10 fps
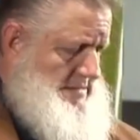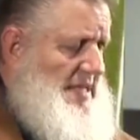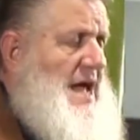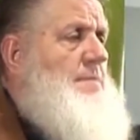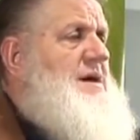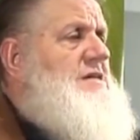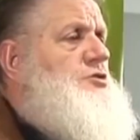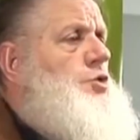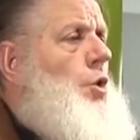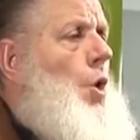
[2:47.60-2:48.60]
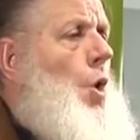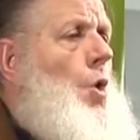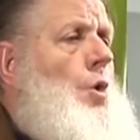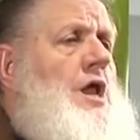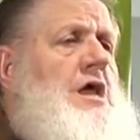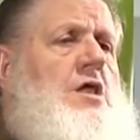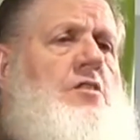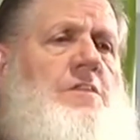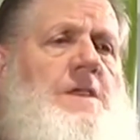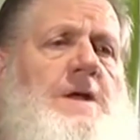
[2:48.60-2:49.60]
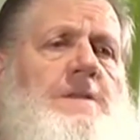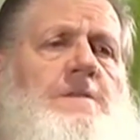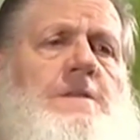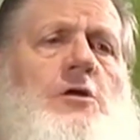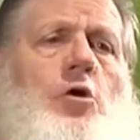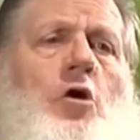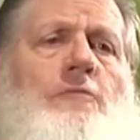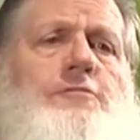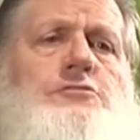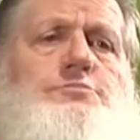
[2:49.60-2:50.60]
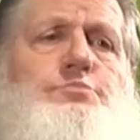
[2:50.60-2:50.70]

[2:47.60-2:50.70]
Islam is the only thing that offers